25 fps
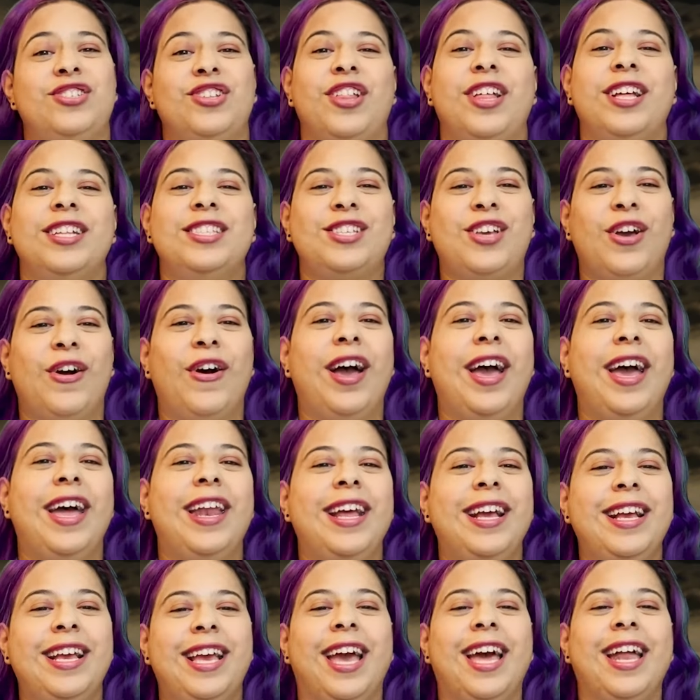So let's go
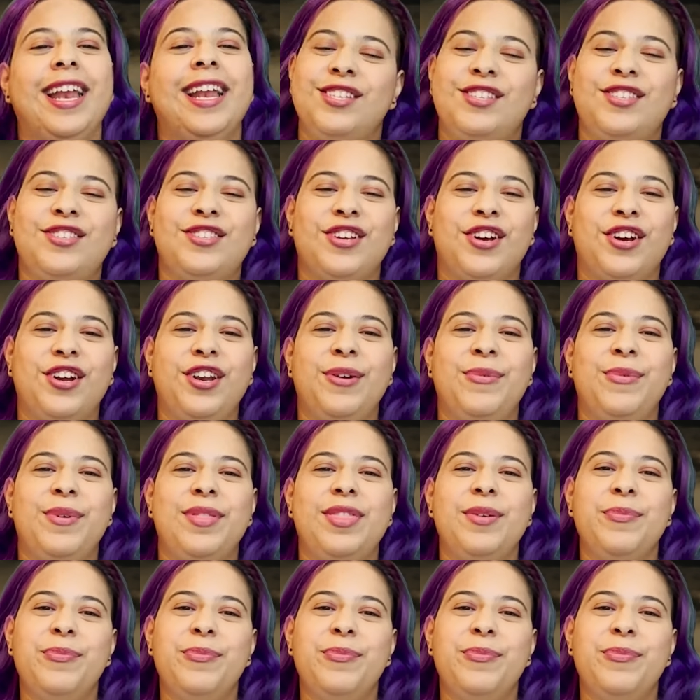ahead and get started with the